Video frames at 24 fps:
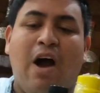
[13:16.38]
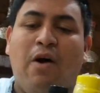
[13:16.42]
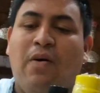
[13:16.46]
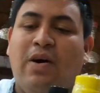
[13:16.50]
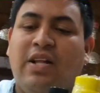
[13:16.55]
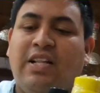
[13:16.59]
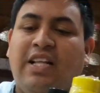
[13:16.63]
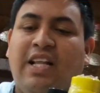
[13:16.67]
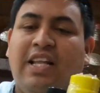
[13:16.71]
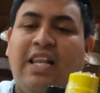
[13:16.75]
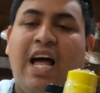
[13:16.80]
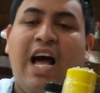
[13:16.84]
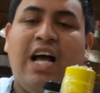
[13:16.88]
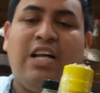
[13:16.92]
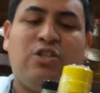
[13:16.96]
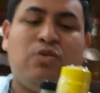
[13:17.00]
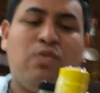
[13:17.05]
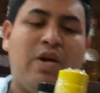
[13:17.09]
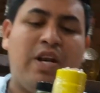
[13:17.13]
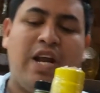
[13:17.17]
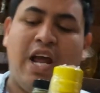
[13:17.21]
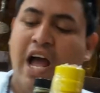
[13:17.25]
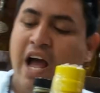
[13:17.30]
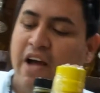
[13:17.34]
Now, and the
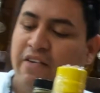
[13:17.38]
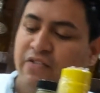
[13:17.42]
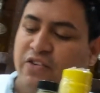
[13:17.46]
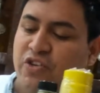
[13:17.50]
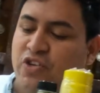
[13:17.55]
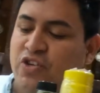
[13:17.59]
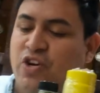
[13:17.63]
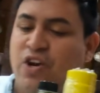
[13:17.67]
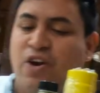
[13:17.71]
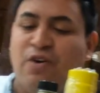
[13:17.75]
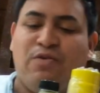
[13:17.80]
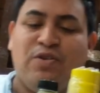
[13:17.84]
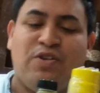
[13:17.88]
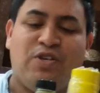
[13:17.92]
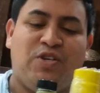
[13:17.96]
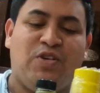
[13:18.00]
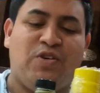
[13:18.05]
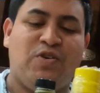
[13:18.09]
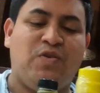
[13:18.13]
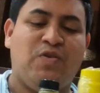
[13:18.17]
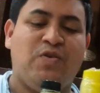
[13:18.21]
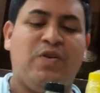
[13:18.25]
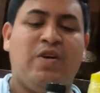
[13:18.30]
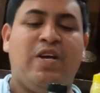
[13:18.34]
last one I have to share
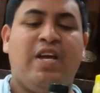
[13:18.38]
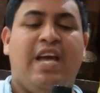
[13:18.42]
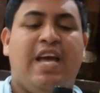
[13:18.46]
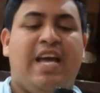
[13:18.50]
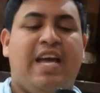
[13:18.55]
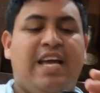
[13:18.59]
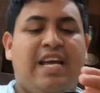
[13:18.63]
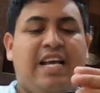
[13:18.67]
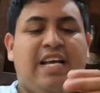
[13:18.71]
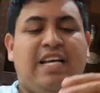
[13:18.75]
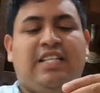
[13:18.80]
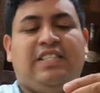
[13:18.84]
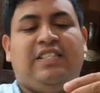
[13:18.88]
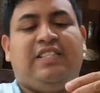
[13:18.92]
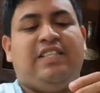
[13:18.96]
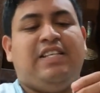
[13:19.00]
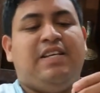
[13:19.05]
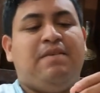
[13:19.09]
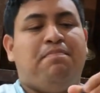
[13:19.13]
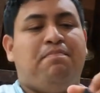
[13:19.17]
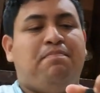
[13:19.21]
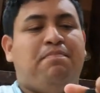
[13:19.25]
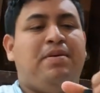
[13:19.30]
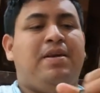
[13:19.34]
with you is
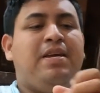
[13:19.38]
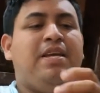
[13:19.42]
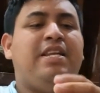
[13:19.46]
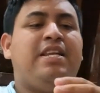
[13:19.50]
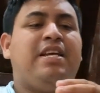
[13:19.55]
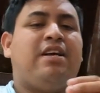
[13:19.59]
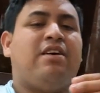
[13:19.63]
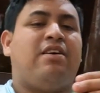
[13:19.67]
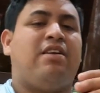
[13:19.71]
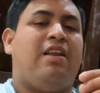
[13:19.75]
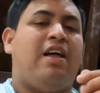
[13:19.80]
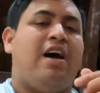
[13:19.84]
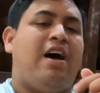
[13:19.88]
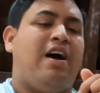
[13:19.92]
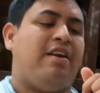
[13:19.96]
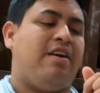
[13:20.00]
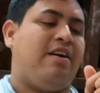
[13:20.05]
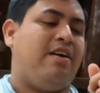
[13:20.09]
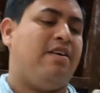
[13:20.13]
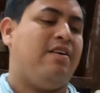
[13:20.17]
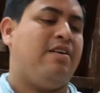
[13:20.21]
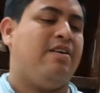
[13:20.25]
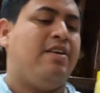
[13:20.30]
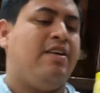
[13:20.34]
the pina
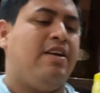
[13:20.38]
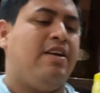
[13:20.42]
colada.